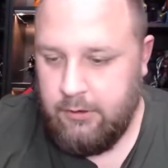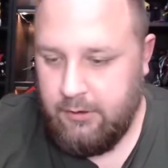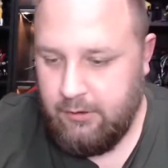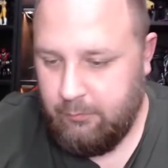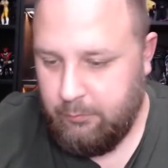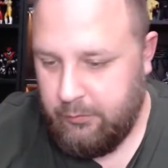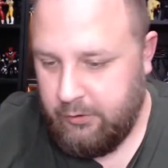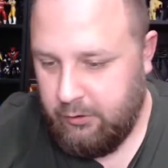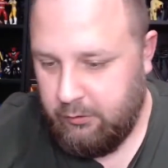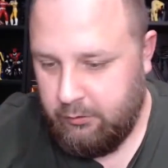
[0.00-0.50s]
a
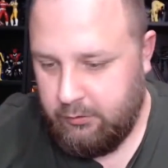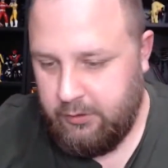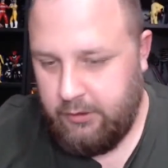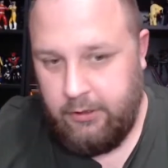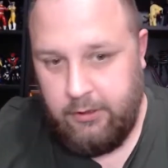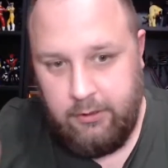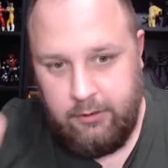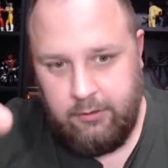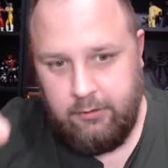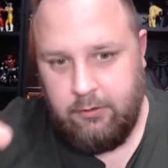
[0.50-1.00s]
big old
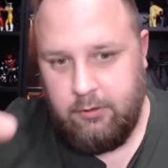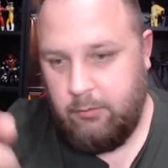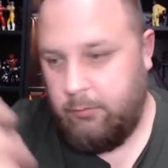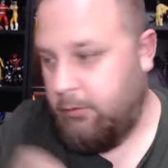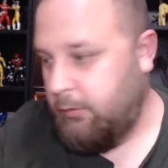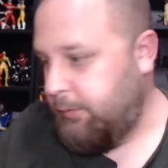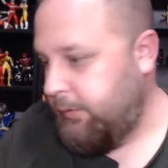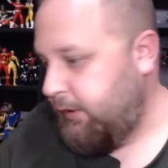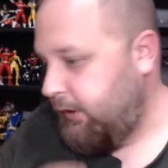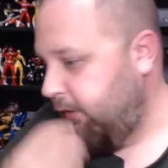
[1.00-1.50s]
cannon come
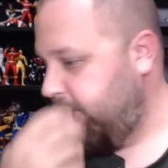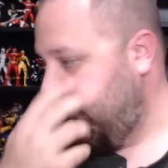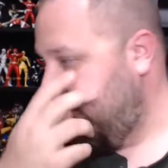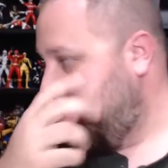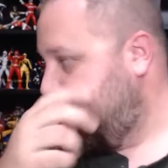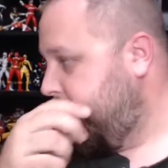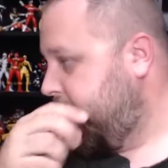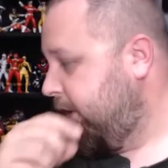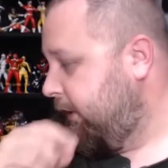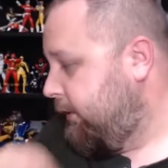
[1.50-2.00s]
up out of his
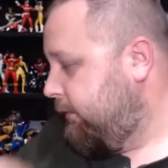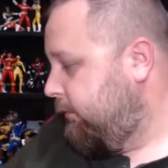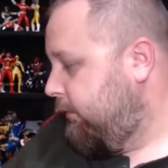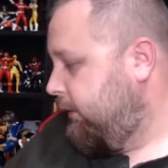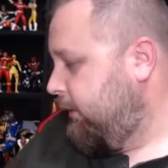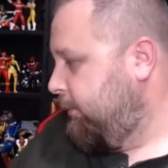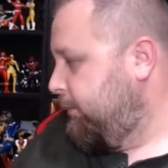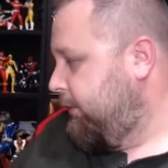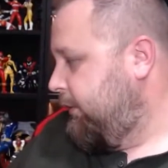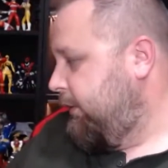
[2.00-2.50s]
back.
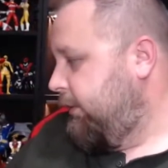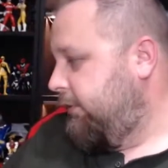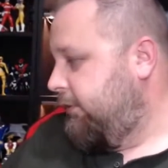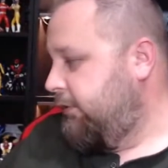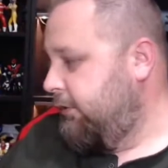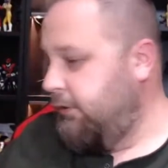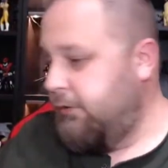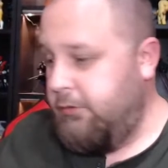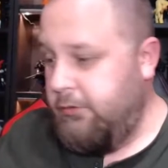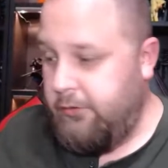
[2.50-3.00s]
Where did I put the
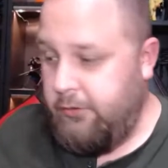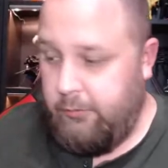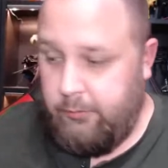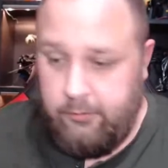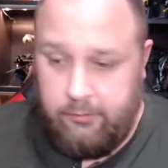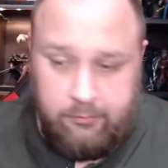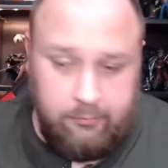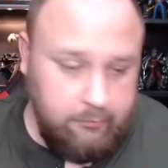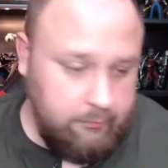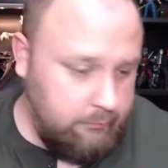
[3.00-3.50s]
instructions,
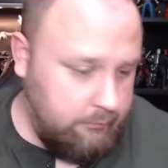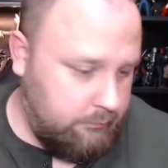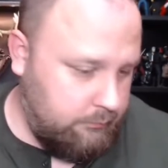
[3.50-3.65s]
anyways?